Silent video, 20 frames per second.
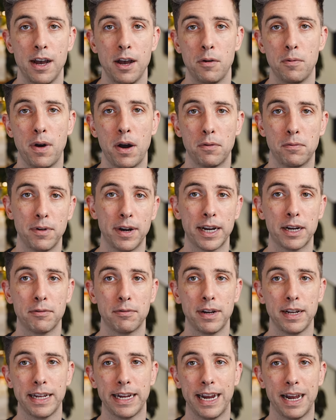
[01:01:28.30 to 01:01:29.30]
while Rick
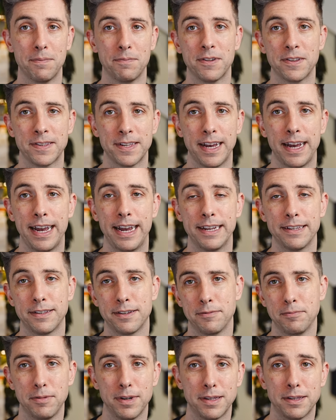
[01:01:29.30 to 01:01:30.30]
really
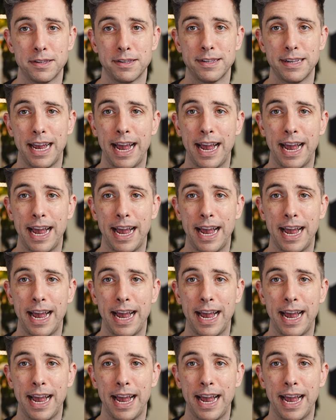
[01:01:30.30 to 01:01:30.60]
emphasized what's